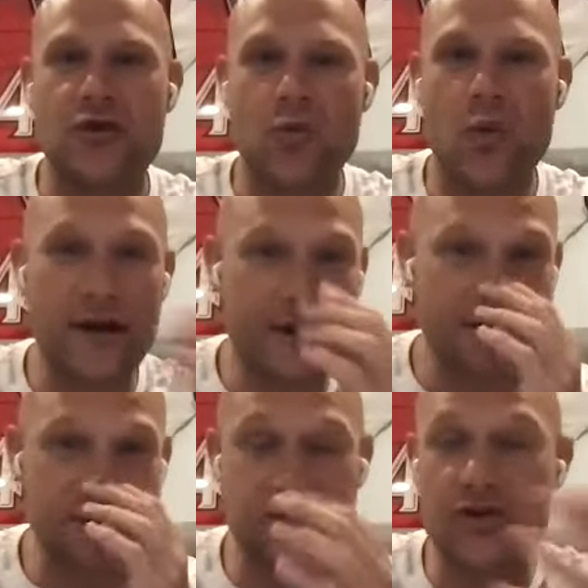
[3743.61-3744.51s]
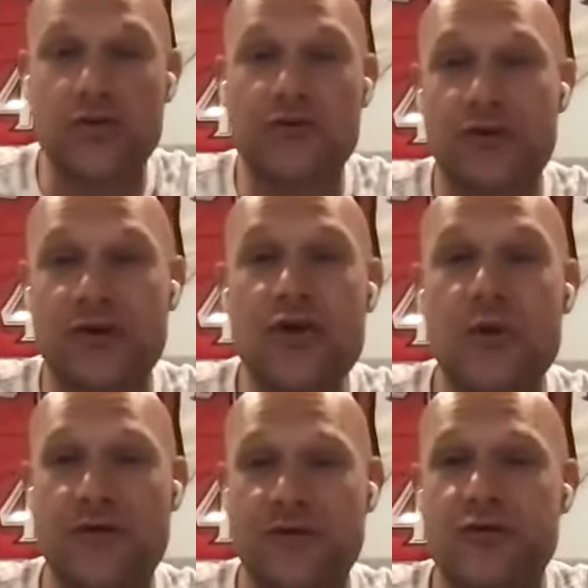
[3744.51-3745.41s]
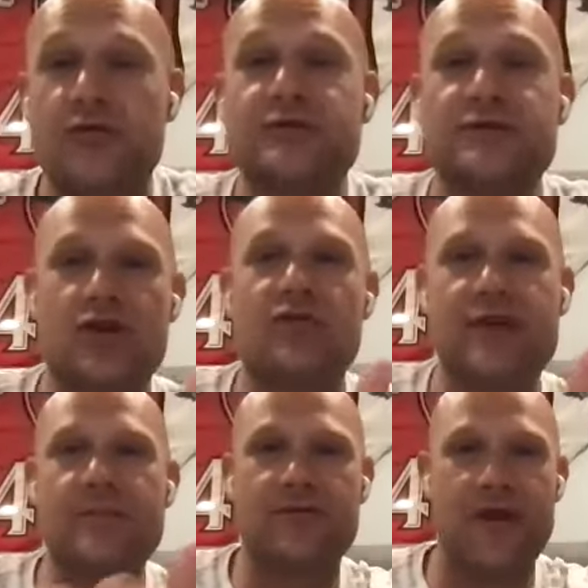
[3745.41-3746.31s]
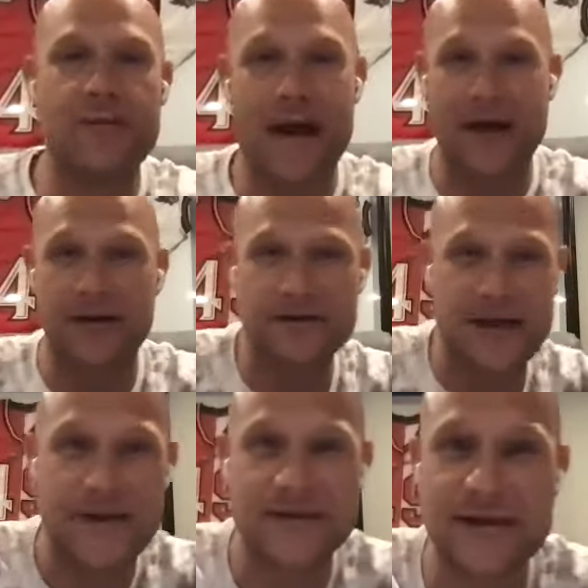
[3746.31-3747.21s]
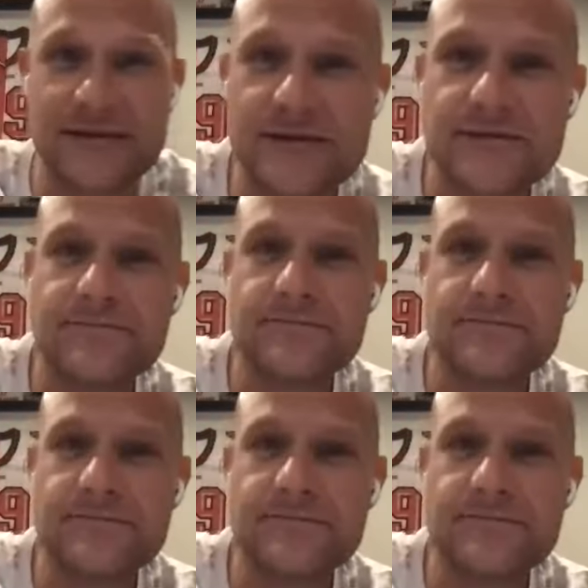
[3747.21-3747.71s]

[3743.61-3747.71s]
what is good for you if you serve them in the right manner. Does that make sense?